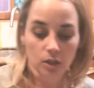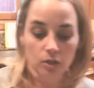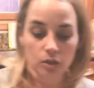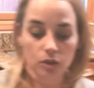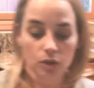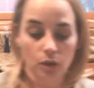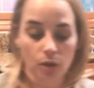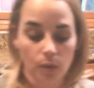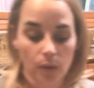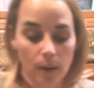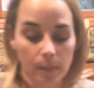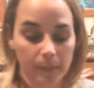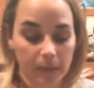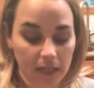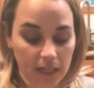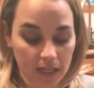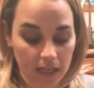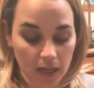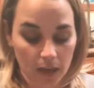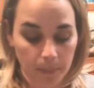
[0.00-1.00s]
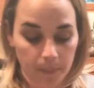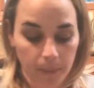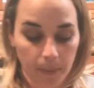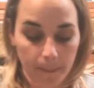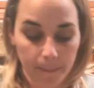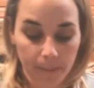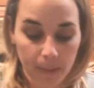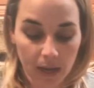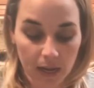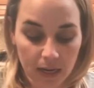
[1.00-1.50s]
So I'm heating
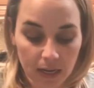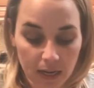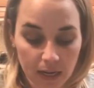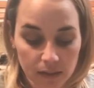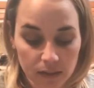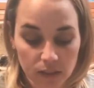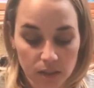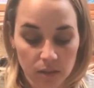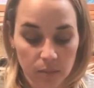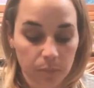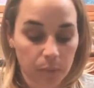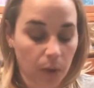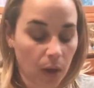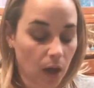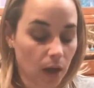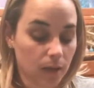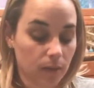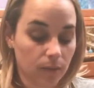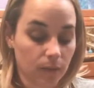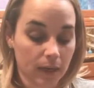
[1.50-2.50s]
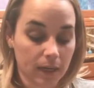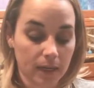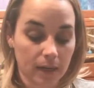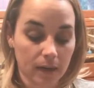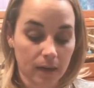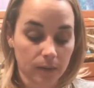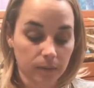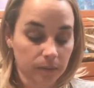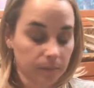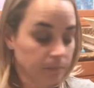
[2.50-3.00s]
up my Instant Pot right
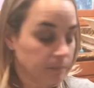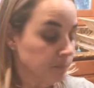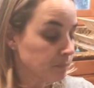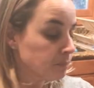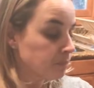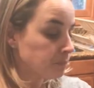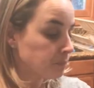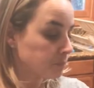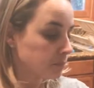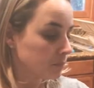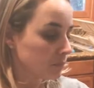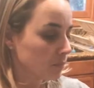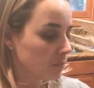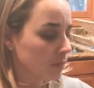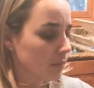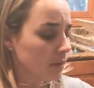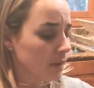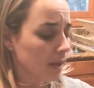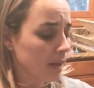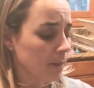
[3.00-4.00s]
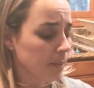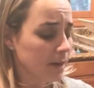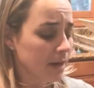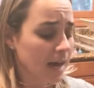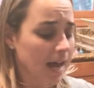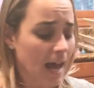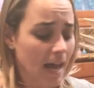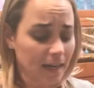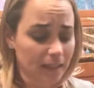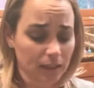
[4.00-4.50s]
now. I'm
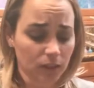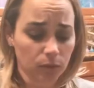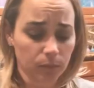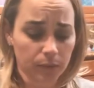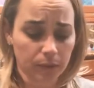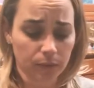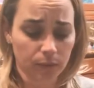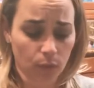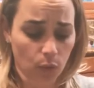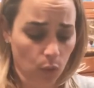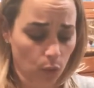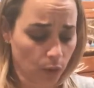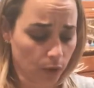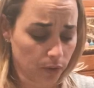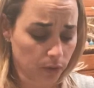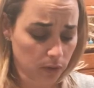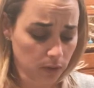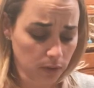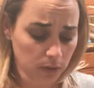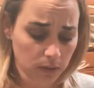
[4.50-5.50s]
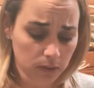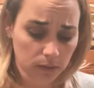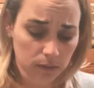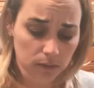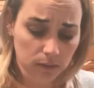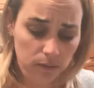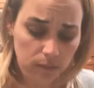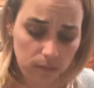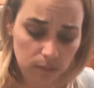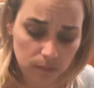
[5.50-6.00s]
gonna add a little bit of oil,
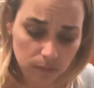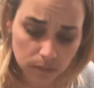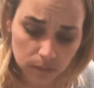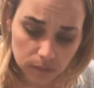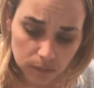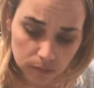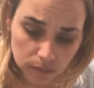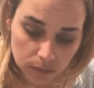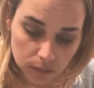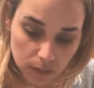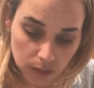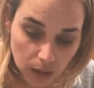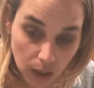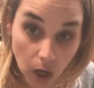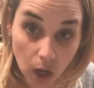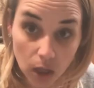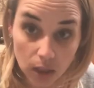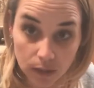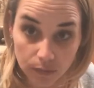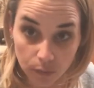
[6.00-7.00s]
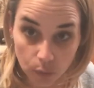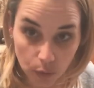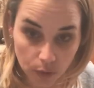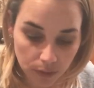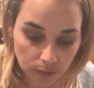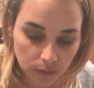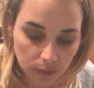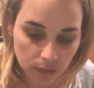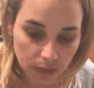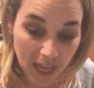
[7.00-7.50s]
olive
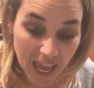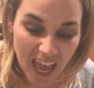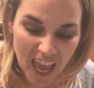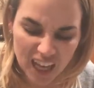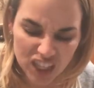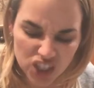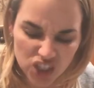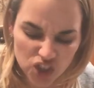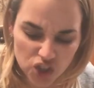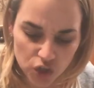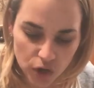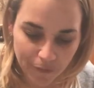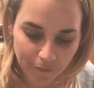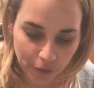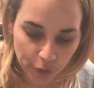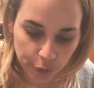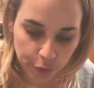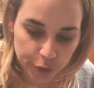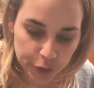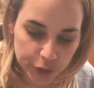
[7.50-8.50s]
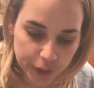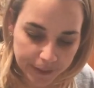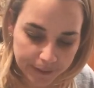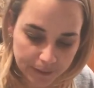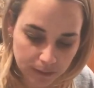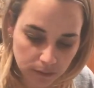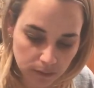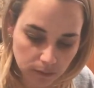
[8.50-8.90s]
oil, extra virgin,